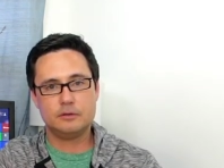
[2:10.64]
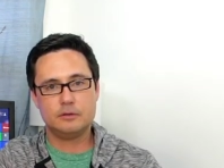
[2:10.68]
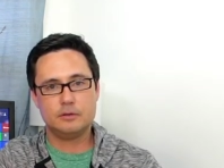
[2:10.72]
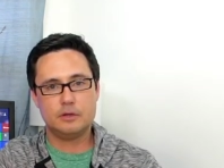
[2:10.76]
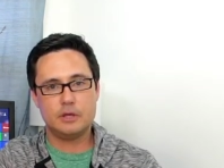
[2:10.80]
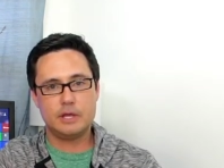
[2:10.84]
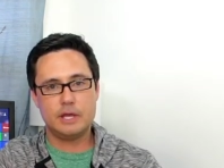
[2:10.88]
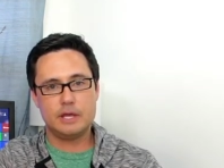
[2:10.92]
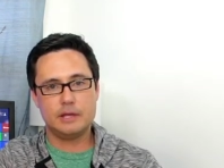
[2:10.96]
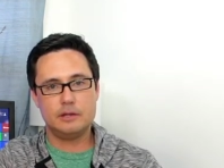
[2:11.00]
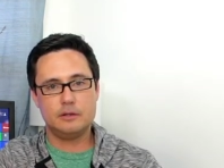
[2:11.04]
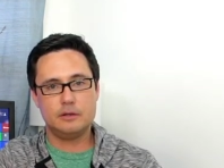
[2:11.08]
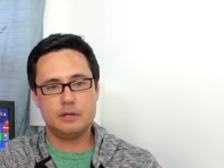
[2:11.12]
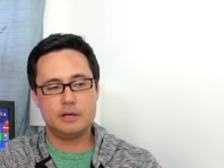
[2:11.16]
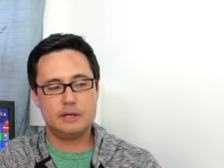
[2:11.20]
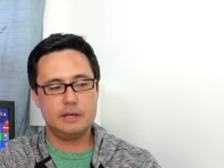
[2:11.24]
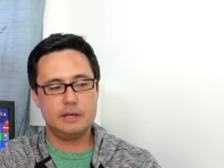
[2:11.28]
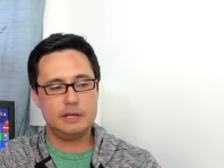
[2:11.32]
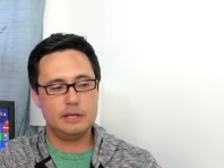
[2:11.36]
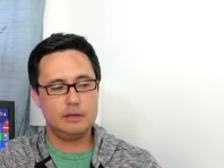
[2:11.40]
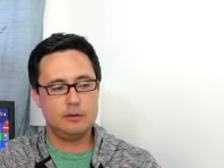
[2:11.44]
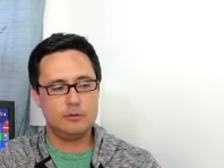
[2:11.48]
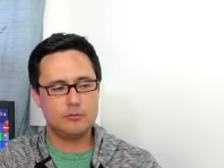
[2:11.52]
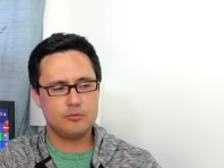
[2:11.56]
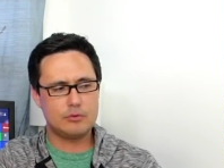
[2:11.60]
and
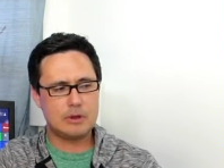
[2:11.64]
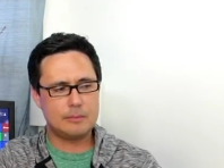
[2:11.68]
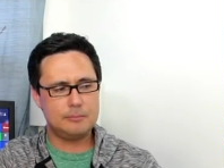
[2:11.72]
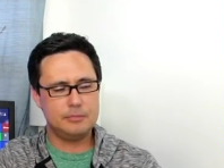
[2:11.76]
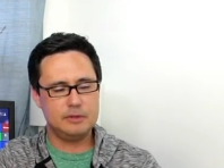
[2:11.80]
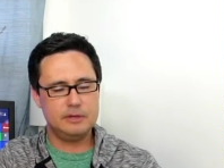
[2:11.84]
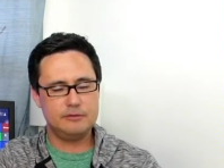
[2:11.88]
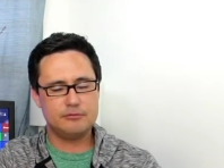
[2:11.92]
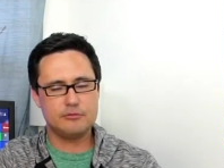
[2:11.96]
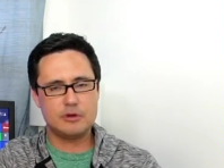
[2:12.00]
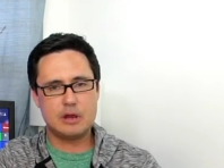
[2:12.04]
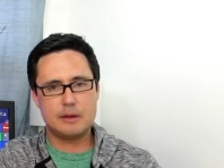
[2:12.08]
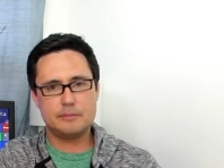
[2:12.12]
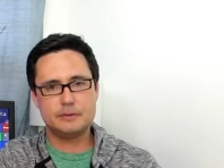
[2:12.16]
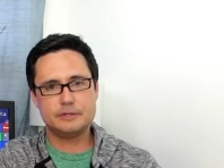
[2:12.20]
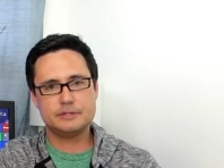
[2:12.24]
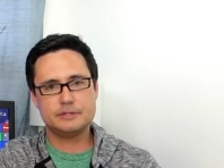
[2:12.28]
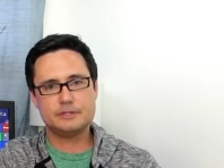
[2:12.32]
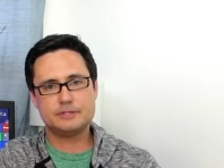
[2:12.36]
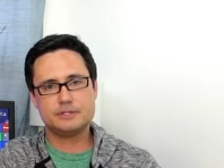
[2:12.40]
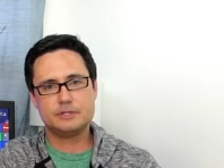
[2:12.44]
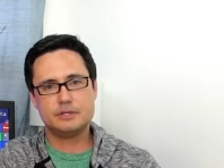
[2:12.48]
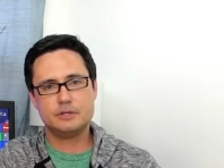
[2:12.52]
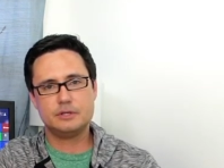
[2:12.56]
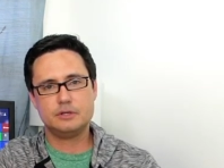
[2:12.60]
hunting, I believe,
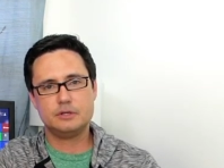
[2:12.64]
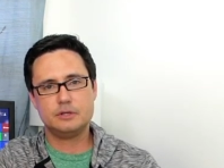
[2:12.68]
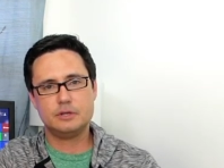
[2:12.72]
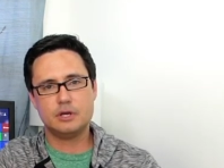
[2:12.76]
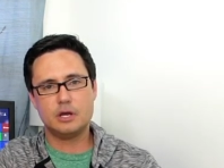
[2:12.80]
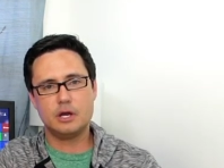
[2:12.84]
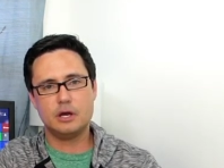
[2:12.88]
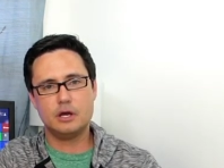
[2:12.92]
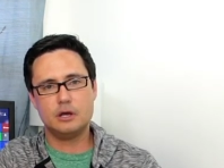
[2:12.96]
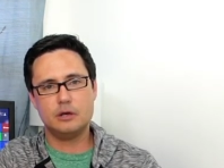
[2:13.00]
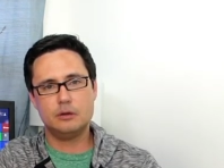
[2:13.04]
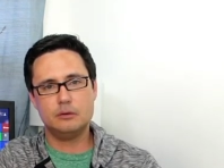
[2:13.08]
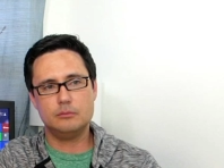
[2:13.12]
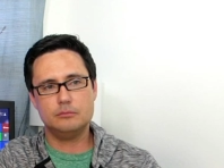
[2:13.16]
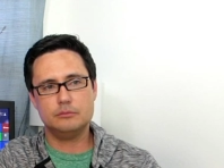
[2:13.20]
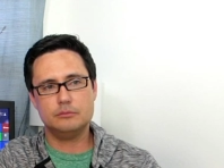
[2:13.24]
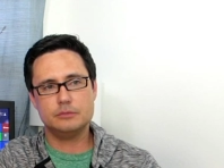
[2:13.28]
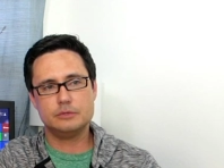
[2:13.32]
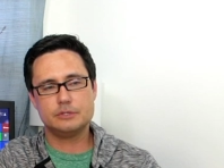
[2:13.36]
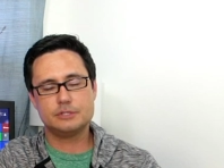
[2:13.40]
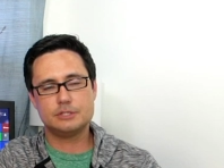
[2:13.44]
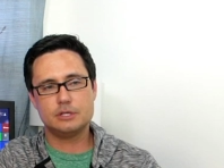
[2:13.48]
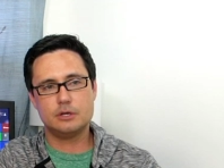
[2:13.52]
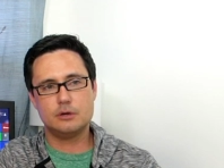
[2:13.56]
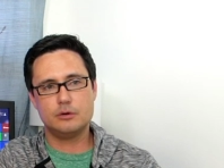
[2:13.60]
rabbits.
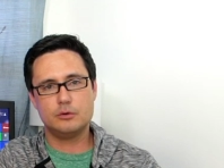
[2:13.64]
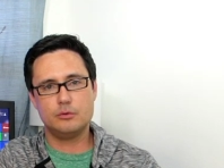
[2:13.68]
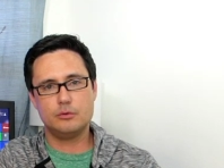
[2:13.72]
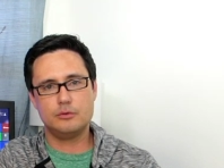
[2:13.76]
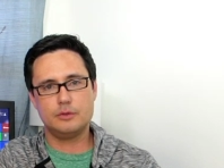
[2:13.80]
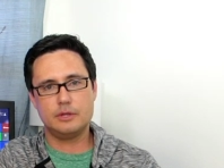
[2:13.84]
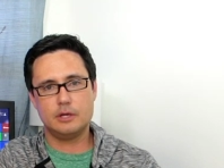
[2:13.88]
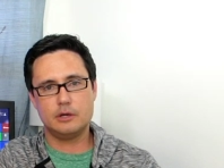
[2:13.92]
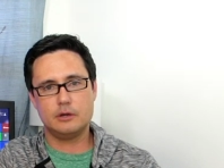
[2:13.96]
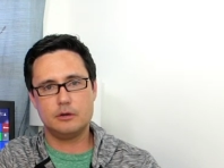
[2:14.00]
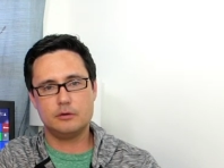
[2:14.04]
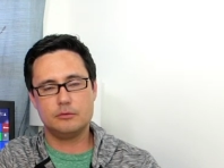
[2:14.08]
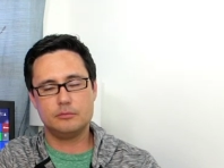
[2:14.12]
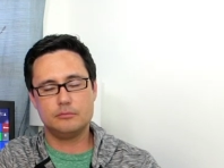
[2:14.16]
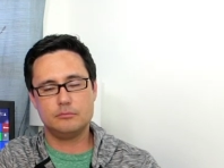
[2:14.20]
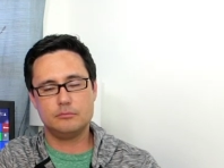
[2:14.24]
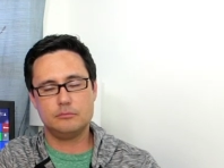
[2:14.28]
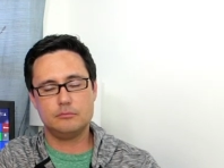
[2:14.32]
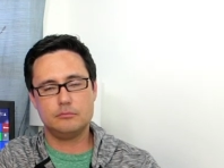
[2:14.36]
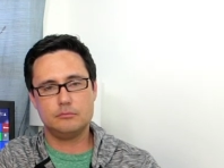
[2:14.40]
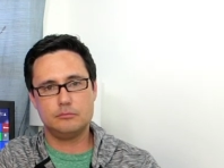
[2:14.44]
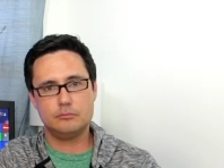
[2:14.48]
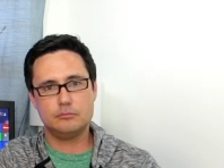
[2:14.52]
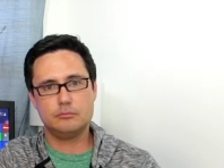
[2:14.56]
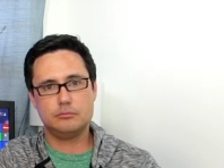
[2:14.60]
So
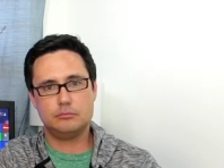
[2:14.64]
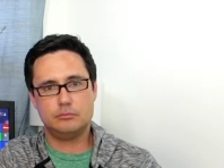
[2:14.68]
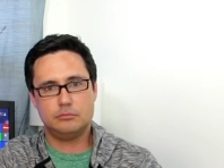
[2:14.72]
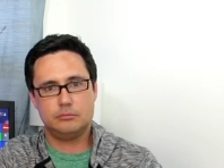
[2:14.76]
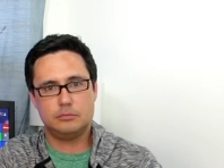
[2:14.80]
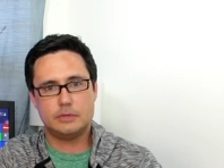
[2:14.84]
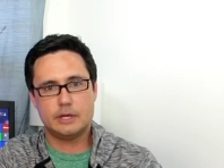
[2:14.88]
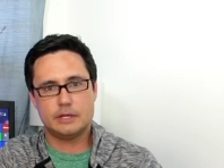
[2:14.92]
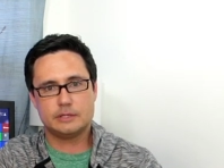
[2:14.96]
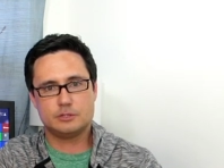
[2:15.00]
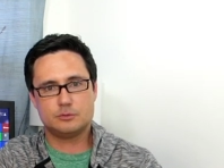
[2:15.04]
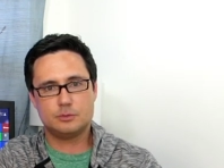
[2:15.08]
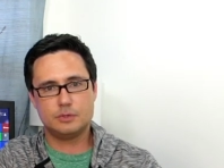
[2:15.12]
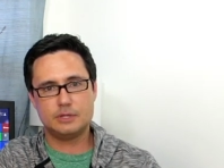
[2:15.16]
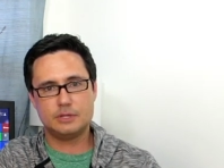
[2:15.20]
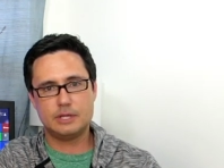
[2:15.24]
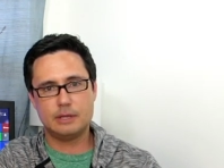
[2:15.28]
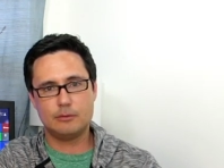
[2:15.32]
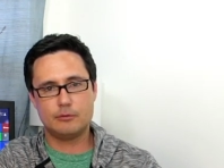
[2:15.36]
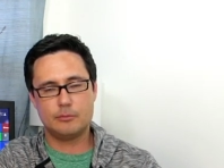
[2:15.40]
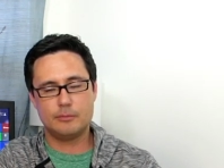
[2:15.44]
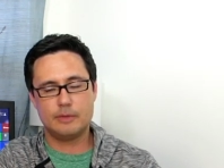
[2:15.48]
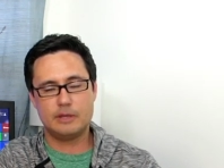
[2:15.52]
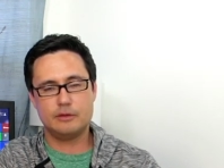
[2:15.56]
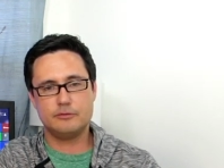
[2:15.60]
that's what they
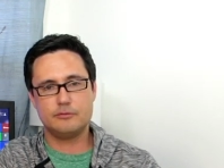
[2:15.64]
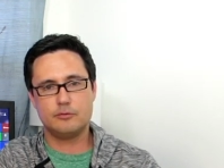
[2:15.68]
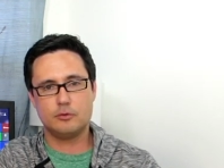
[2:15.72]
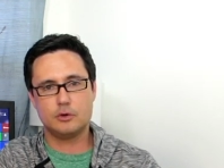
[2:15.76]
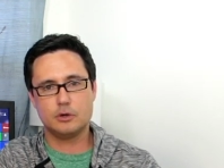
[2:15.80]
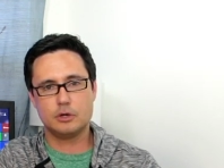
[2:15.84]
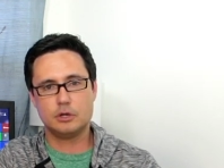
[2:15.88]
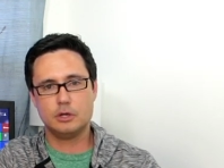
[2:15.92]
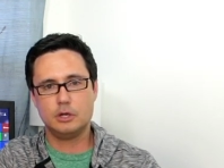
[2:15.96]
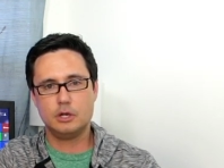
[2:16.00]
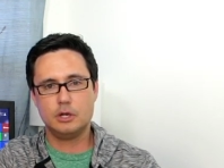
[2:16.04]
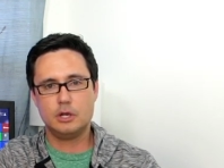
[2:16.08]
were made for.